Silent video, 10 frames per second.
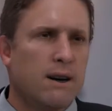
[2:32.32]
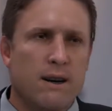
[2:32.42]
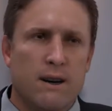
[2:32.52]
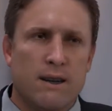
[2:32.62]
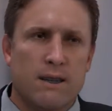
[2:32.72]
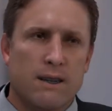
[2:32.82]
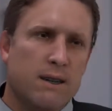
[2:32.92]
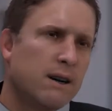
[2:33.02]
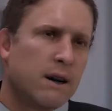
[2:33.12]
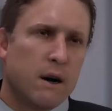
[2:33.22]
after your
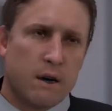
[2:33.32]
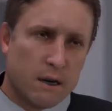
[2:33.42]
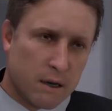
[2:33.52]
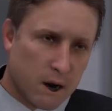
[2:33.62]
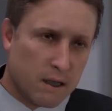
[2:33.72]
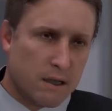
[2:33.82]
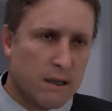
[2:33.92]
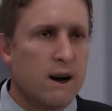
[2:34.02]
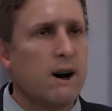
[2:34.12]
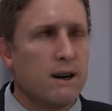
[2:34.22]
latest move. Would you
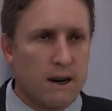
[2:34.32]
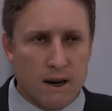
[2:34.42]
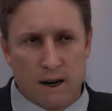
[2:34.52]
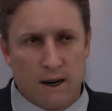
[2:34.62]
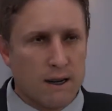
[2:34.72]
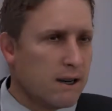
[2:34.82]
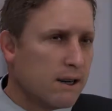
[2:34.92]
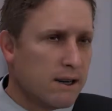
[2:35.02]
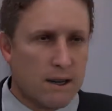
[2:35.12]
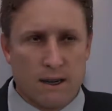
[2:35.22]
rather do it yourself or have
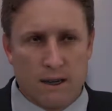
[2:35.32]
the coach